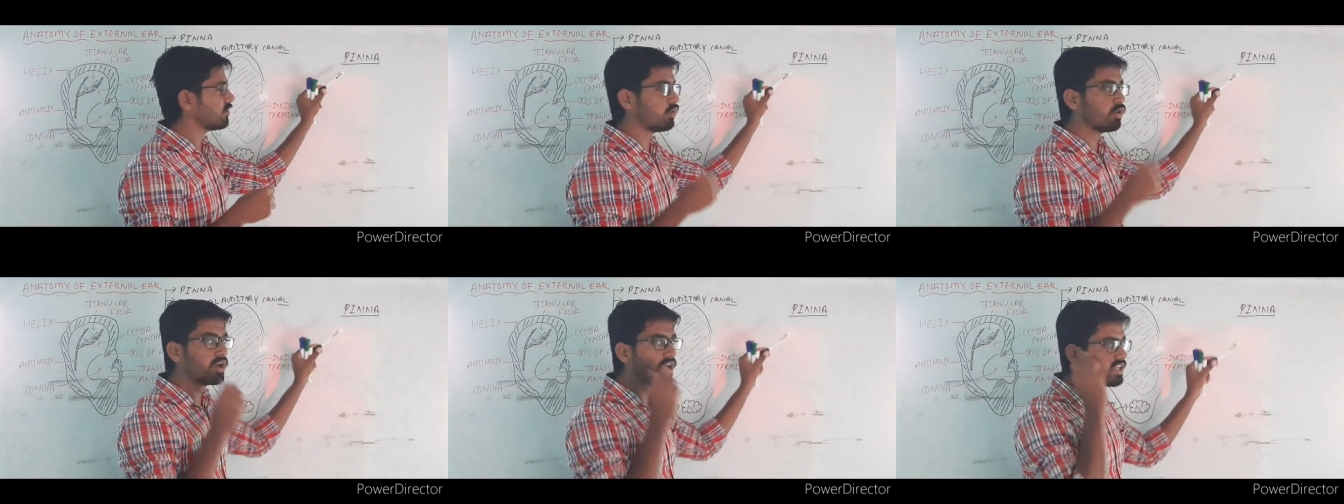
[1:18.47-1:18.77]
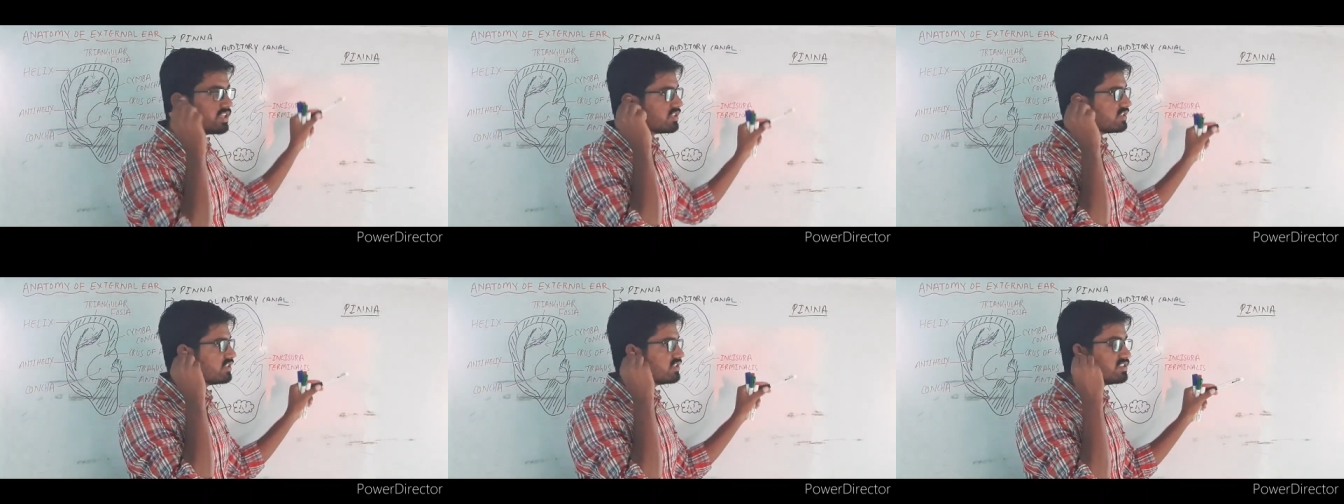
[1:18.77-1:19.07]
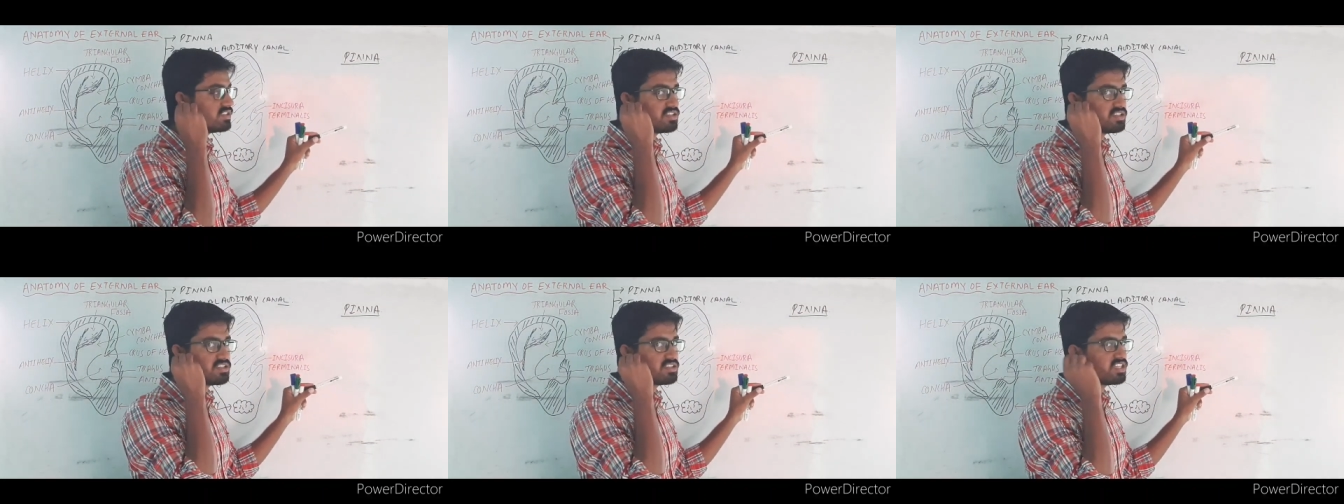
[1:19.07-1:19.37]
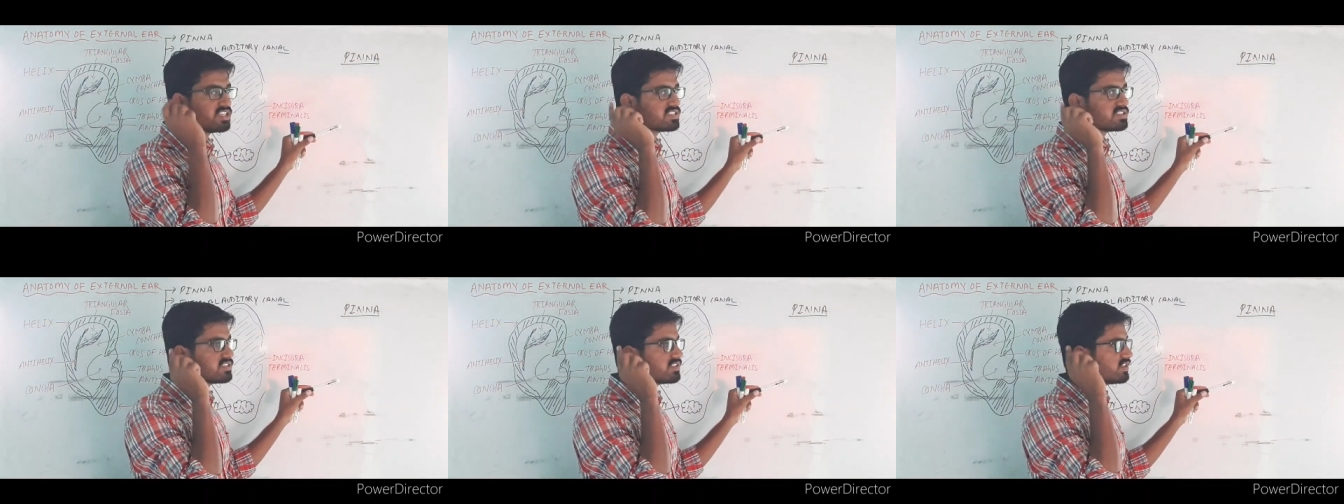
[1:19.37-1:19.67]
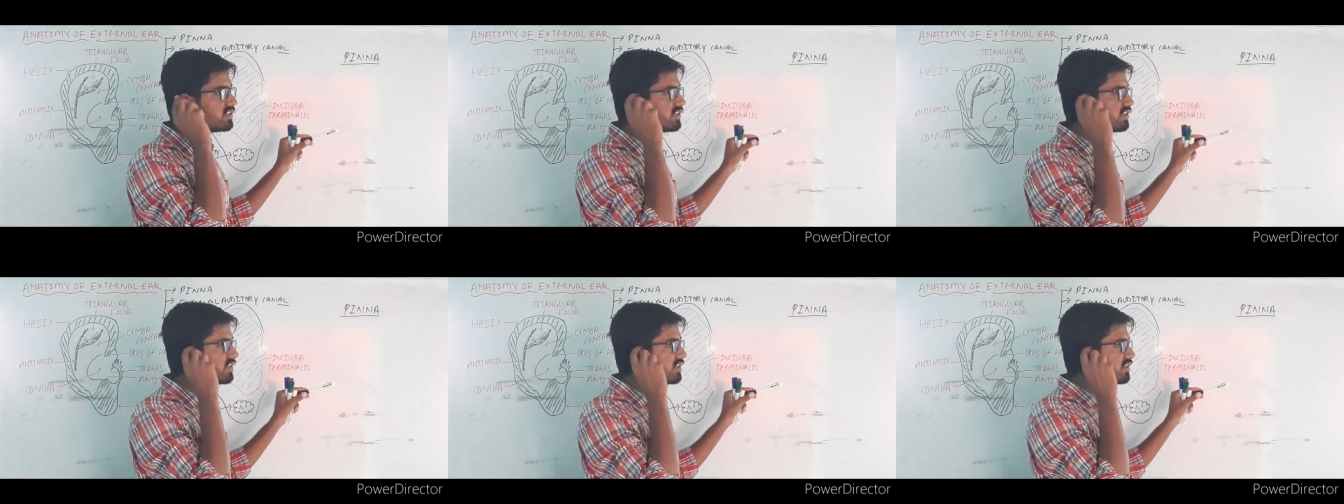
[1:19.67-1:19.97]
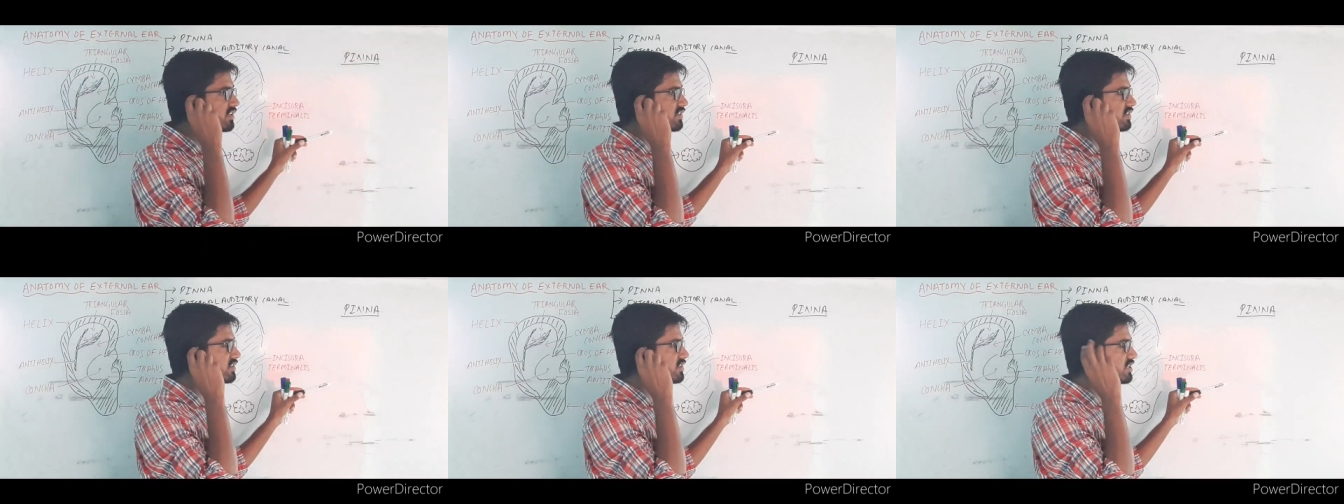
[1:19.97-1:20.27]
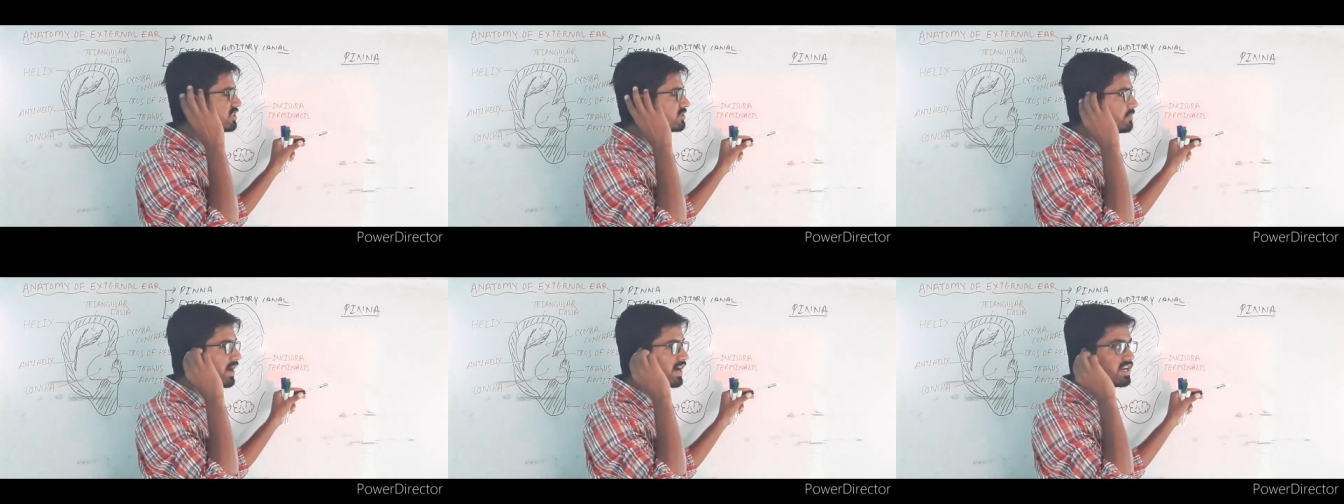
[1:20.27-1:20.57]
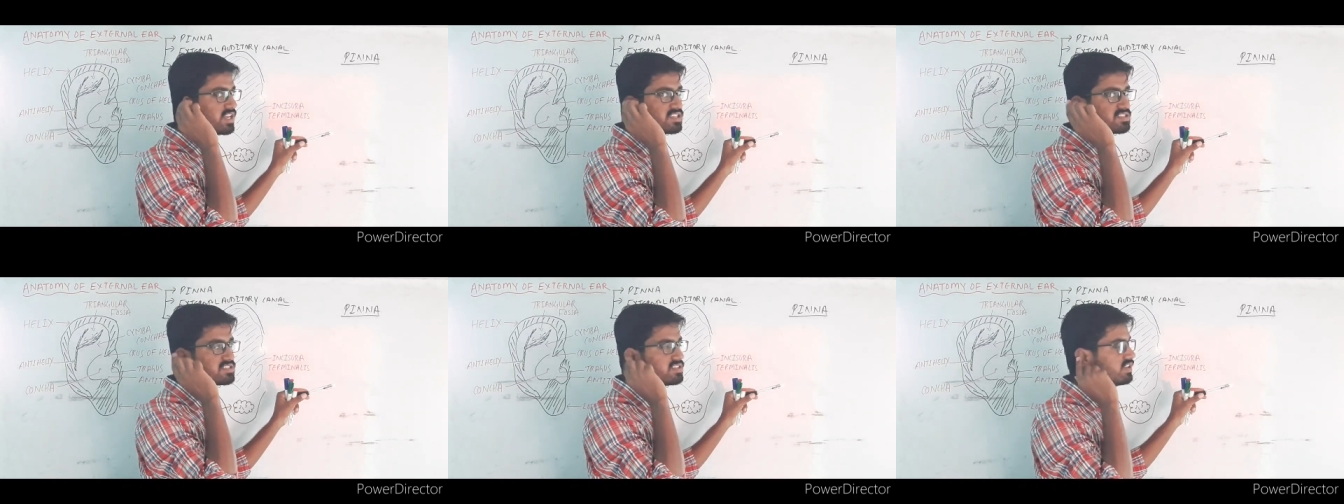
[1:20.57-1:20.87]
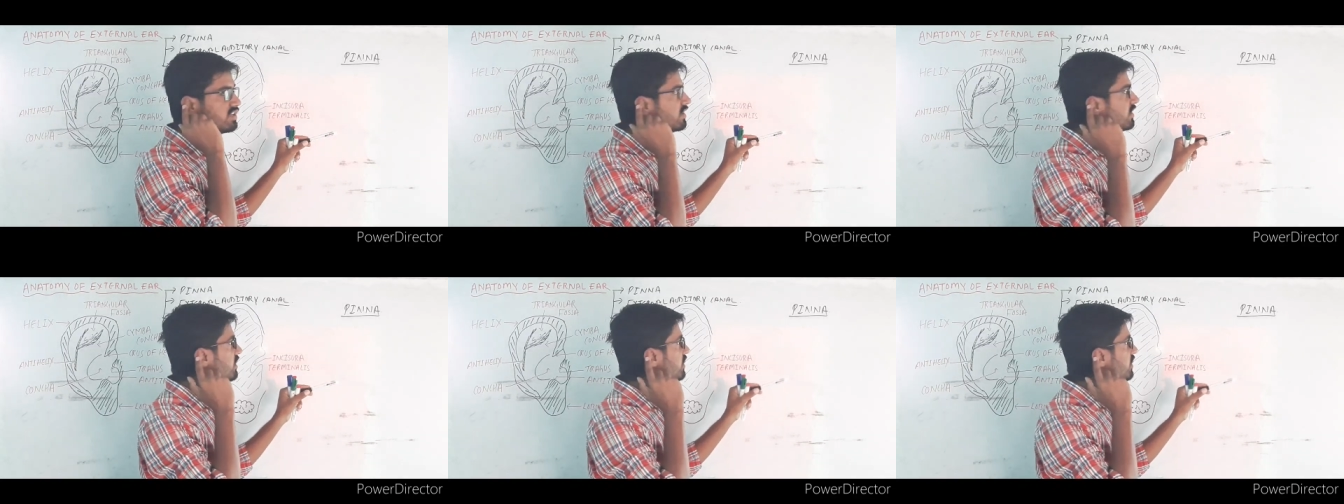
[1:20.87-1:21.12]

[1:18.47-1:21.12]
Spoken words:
Okay, this part is